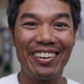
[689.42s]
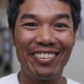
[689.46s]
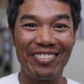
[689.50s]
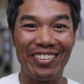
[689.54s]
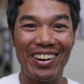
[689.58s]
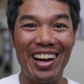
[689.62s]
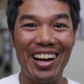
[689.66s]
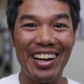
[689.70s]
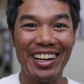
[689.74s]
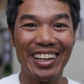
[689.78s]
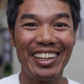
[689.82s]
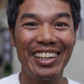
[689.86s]

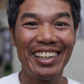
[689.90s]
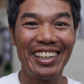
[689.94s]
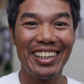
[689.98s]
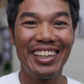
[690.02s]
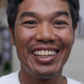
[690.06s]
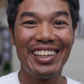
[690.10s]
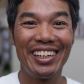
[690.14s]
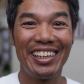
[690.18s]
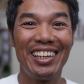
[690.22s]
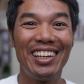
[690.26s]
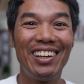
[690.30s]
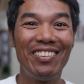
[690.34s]
Rock,
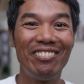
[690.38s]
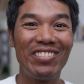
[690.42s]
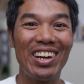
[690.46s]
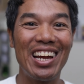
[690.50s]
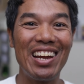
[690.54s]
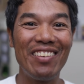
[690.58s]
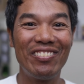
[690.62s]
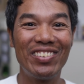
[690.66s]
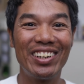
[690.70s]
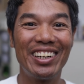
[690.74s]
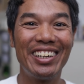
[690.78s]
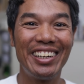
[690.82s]

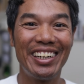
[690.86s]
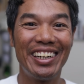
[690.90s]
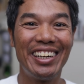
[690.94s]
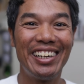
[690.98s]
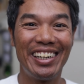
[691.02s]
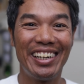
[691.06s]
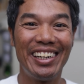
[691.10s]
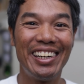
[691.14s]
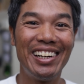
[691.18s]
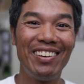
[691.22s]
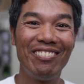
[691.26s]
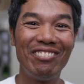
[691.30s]
paper,
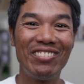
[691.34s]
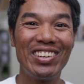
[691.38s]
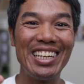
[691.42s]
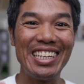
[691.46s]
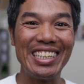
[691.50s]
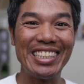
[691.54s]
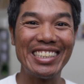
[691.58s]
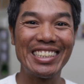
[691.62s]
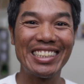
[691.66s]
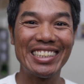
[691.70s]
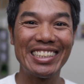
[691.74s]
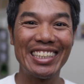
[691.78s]

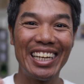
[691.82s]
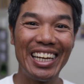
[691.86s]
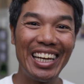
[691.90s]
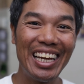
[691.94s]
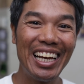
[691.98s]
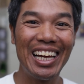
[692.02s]
peace.